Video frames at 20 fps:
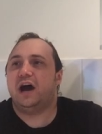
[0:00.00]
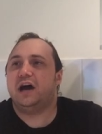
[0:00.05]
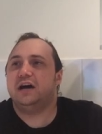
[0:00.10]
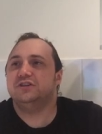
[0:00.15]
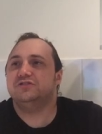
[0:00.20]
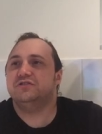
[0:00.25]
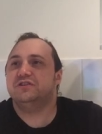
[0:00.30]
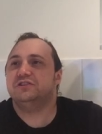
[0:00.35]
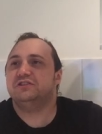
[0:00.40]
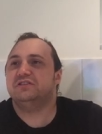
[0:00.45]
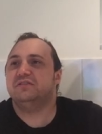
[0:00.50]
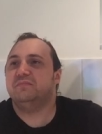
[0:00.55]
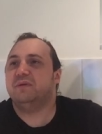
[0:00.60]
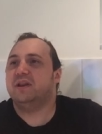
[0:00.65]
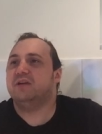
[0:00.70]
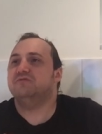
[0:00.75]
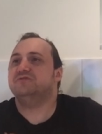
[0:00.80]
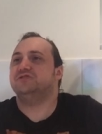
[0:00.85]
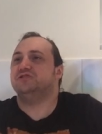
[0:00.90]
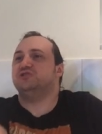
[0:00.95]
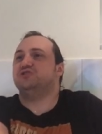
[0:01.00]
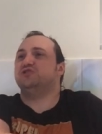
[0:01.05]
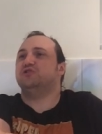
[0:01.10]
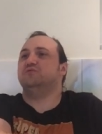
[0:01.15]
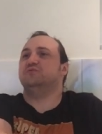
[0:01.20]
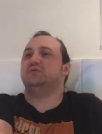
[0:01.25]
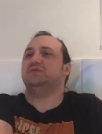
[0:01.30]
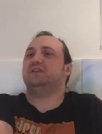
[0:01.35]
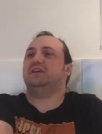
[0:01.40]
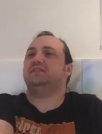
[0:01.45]
can't drink someone else's
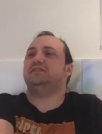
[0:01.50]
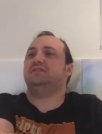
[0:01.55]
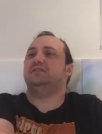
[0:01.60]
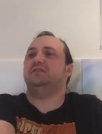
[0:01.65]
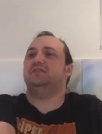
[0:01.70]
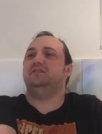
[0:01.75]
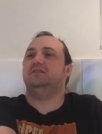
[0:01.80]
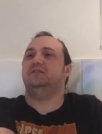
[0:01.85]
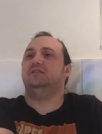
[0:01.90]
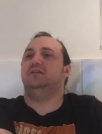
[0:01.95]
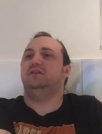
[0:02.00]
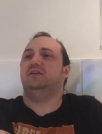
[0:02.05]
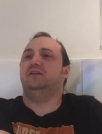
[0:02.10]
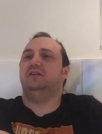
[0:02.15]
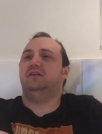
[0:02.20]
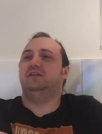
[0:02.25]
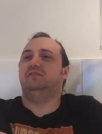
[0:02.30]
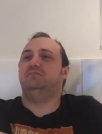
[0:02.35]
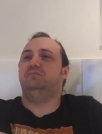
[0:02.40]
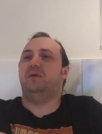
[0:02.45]
juice. That's it.